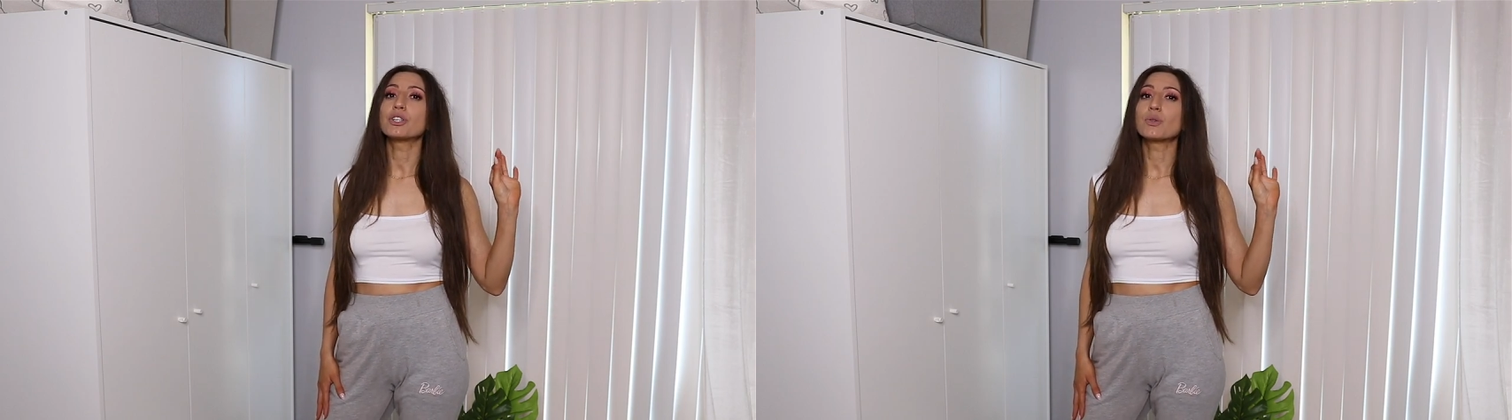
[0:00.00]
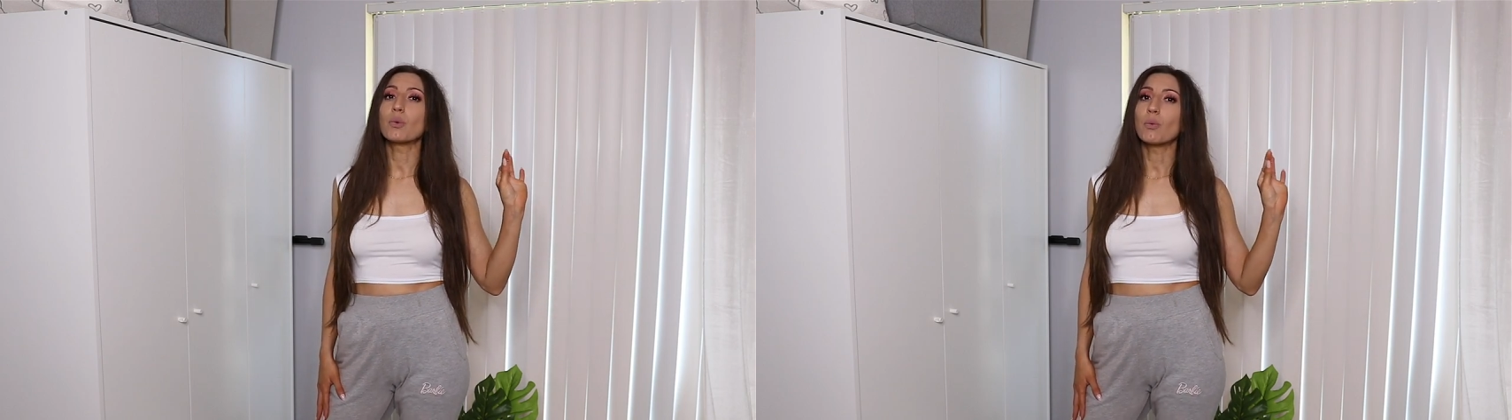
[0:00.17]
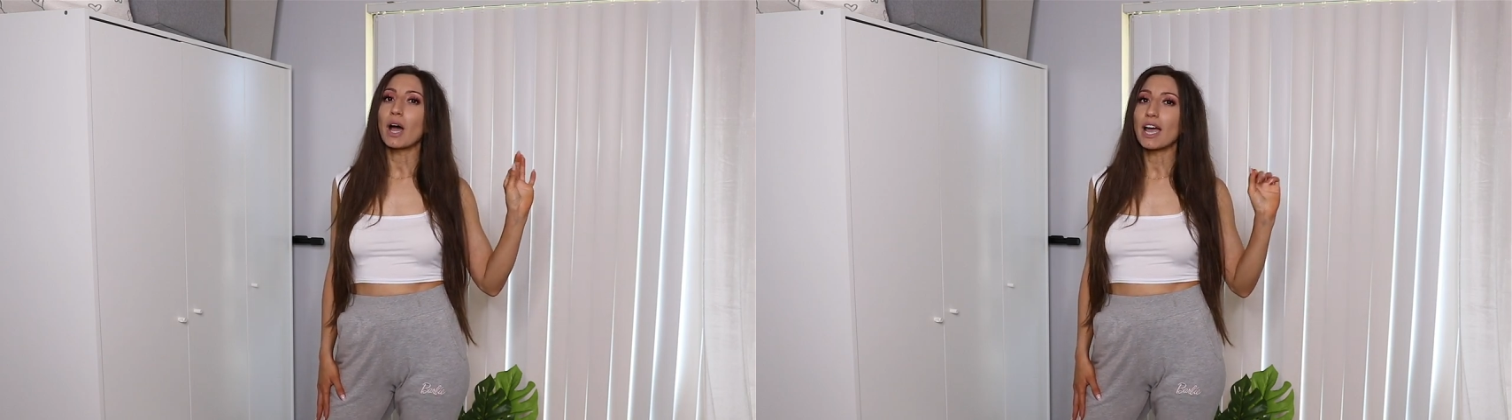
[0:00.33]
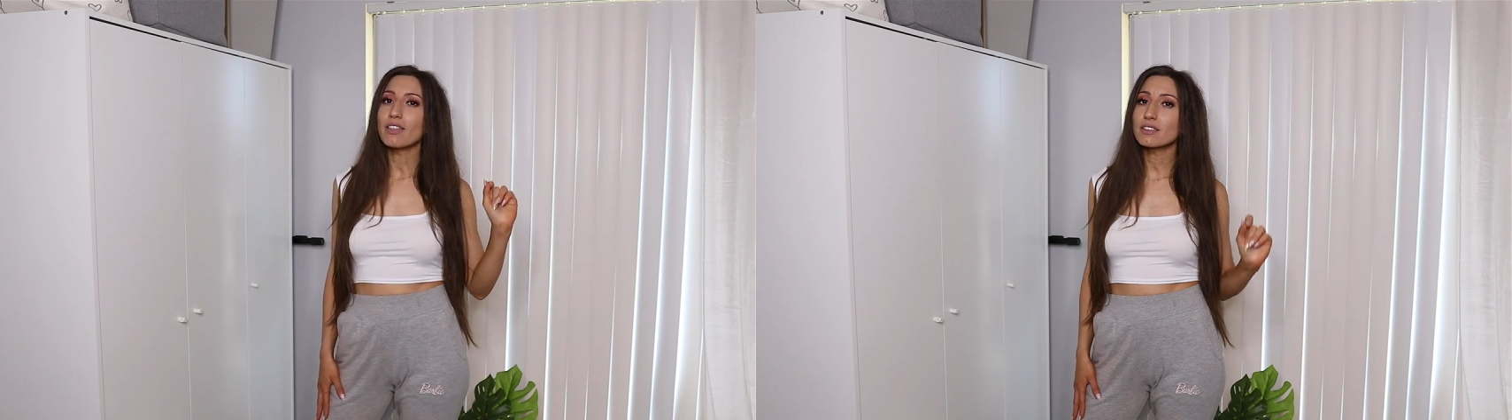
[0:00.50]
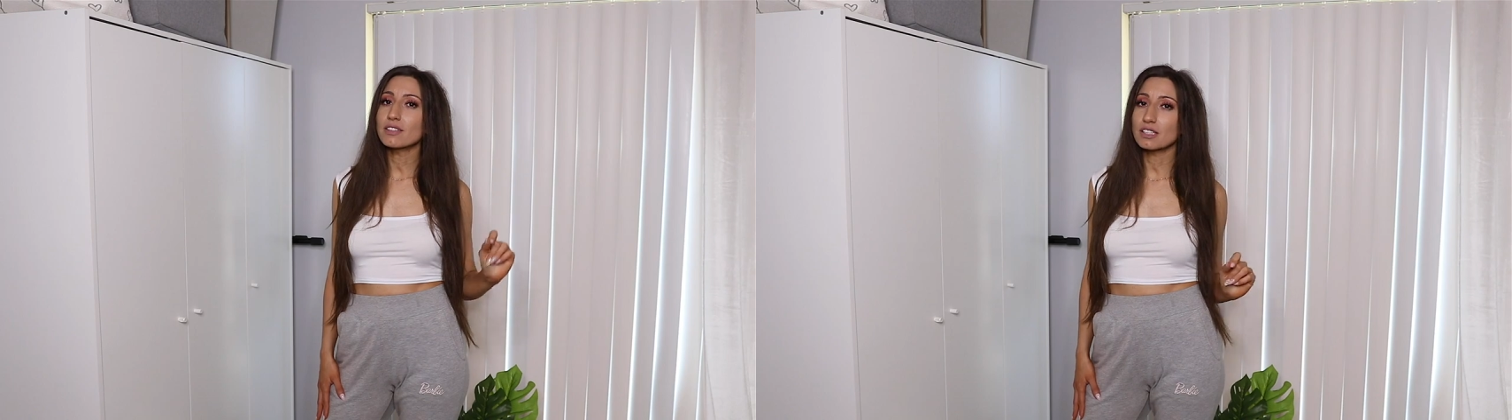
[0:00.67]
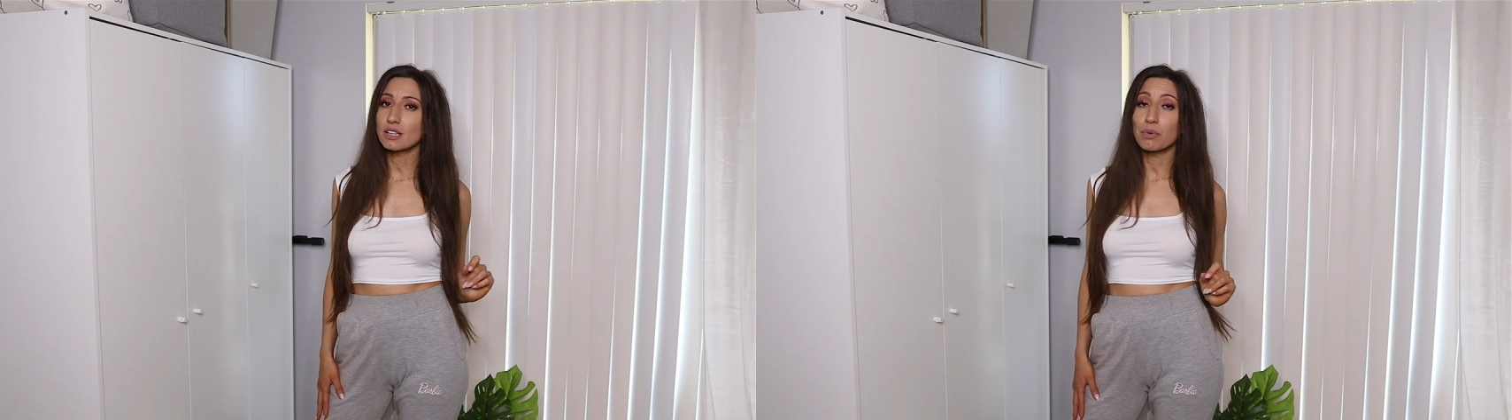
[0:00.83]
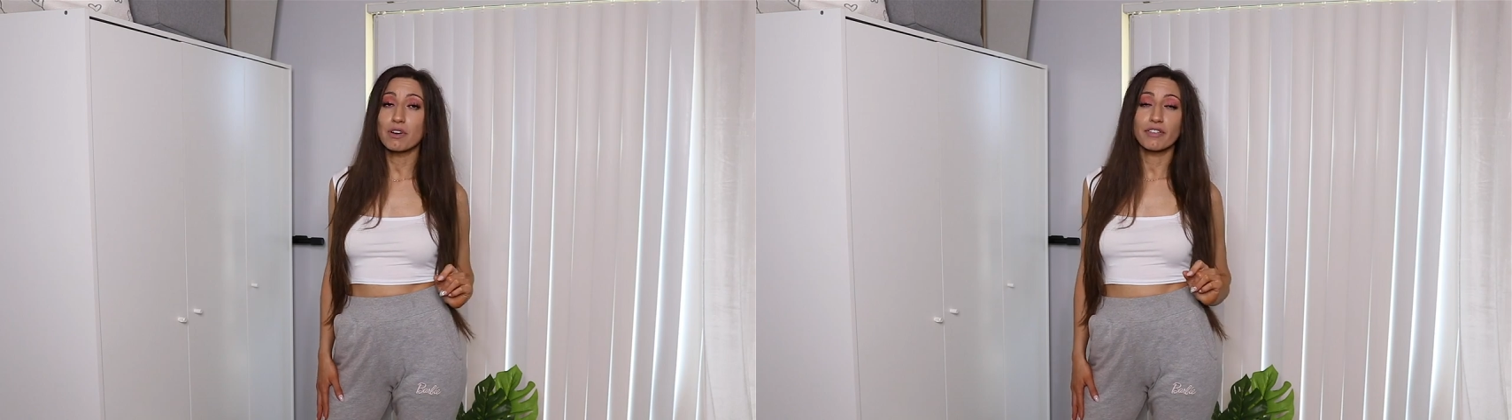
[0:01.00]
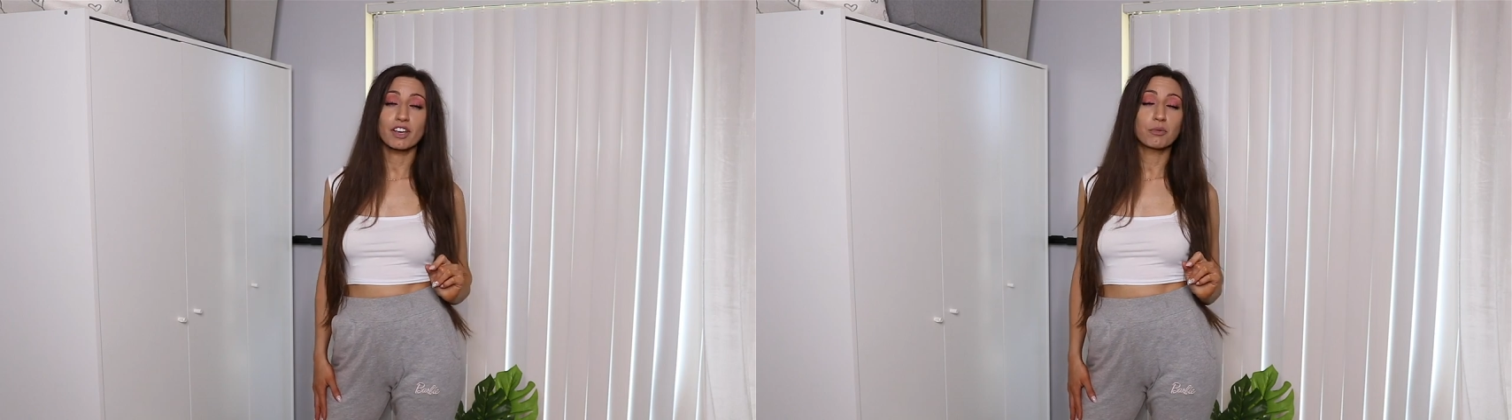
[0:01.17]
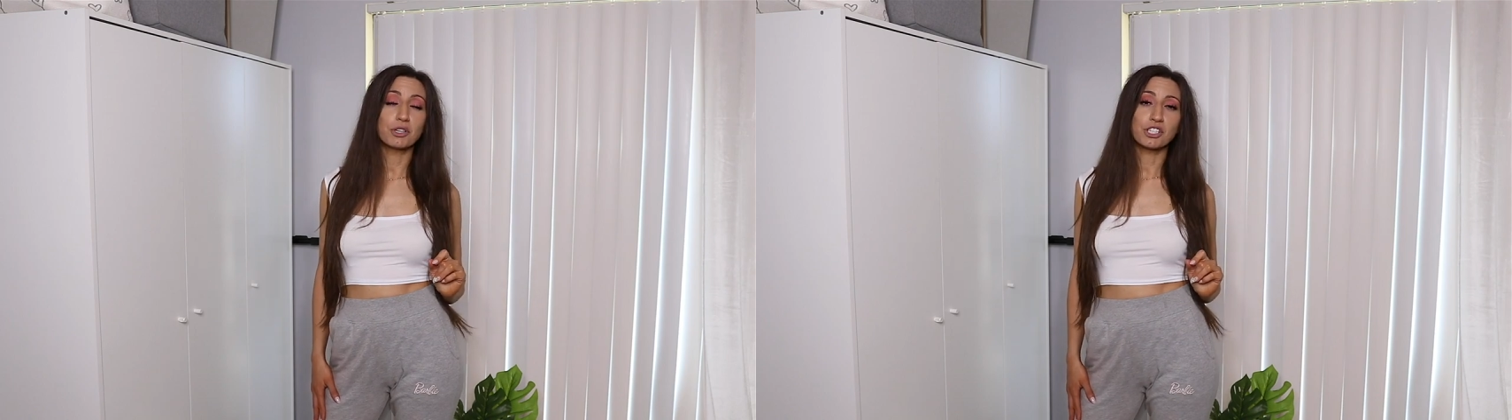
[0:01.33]
is why this is the
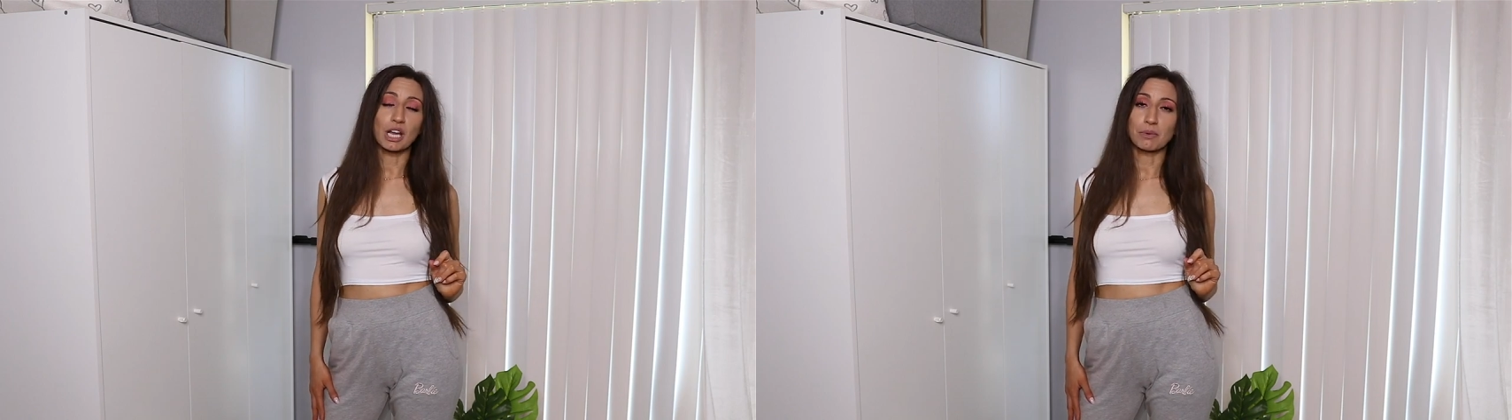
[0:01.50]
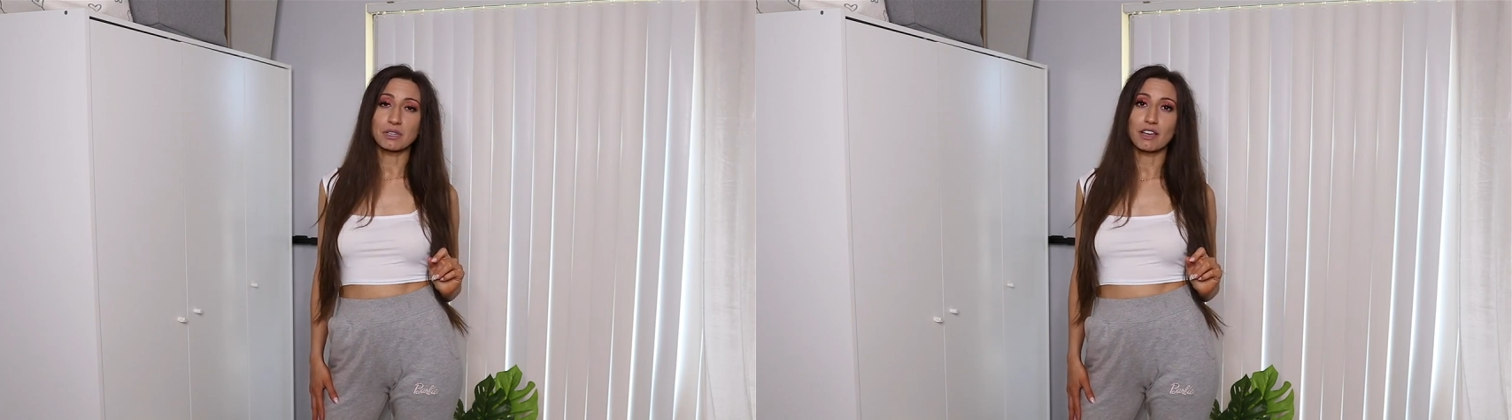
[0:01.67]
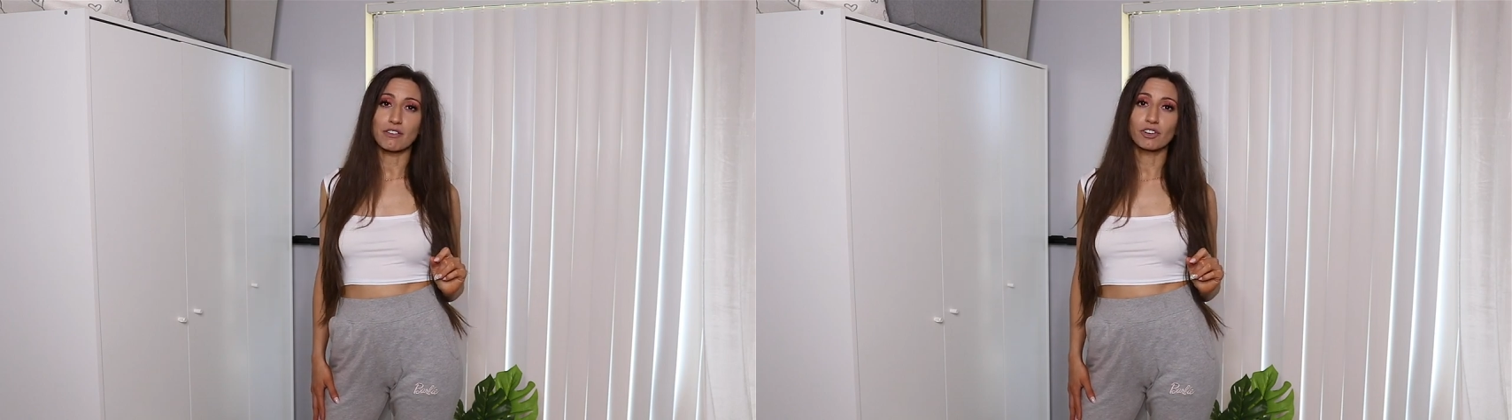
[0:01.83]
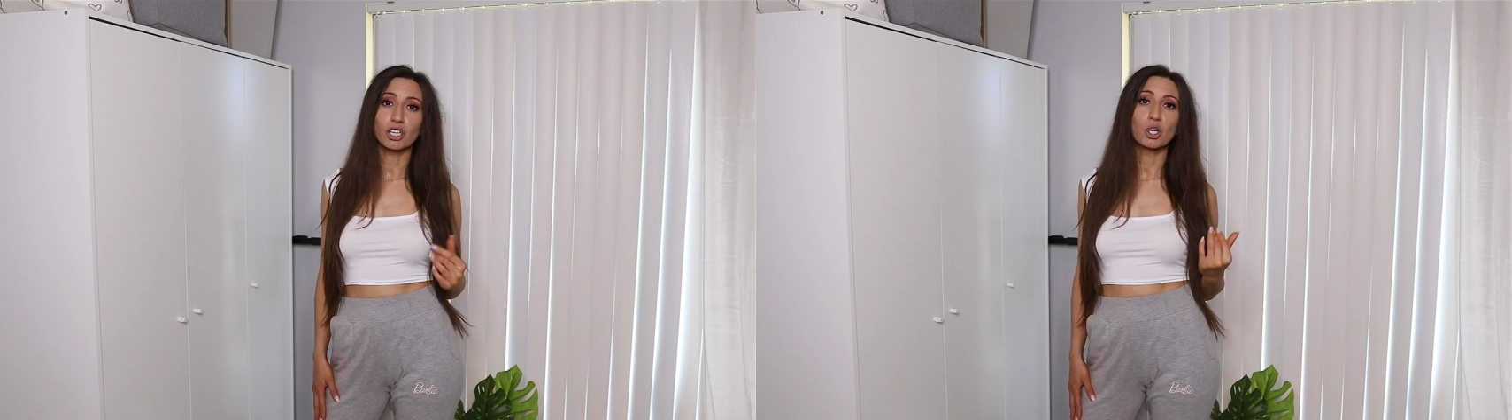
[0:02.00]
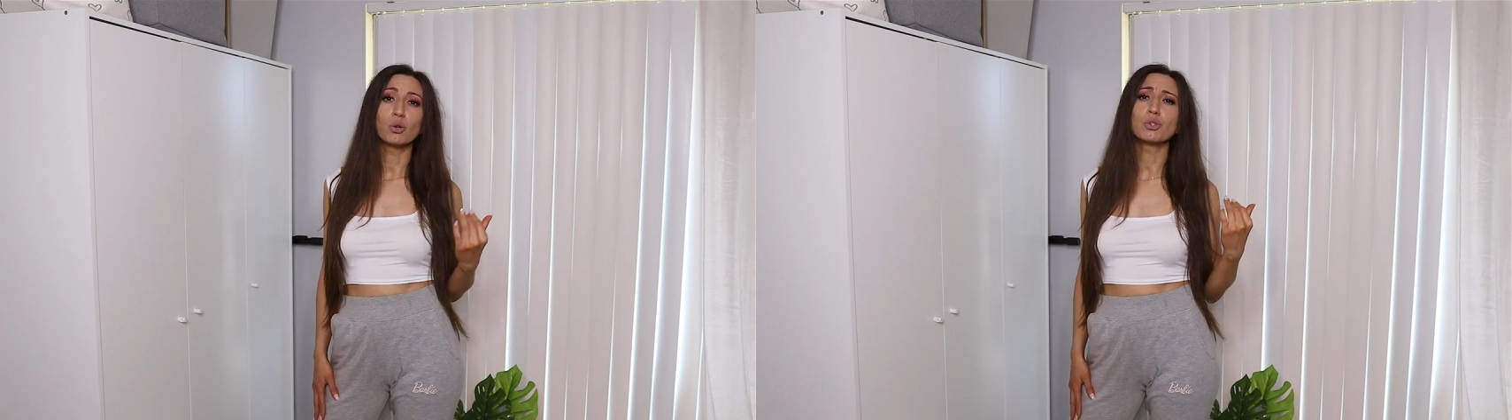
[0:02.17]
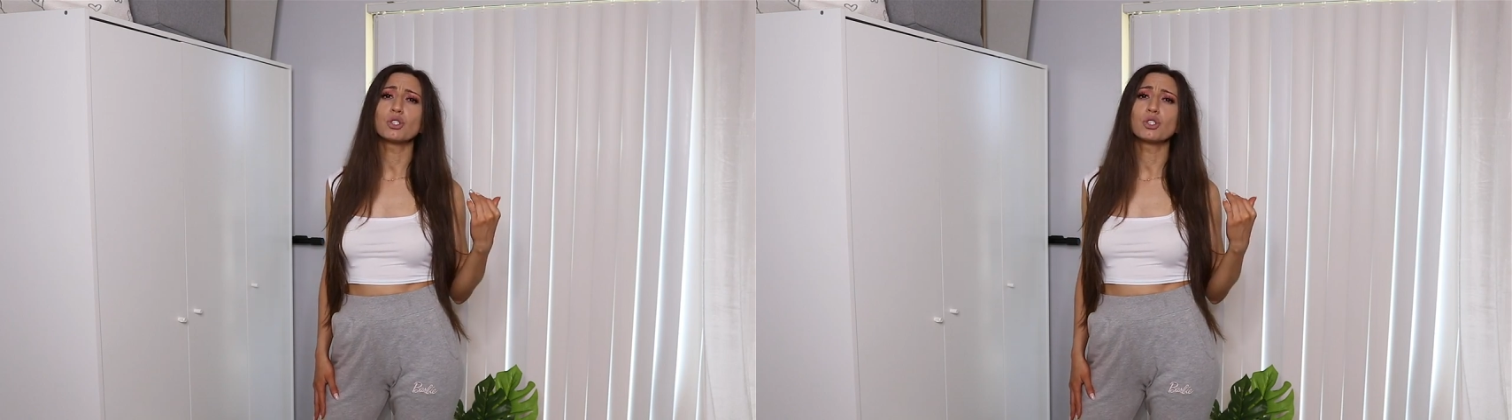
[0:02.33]
perfect pajama set for you.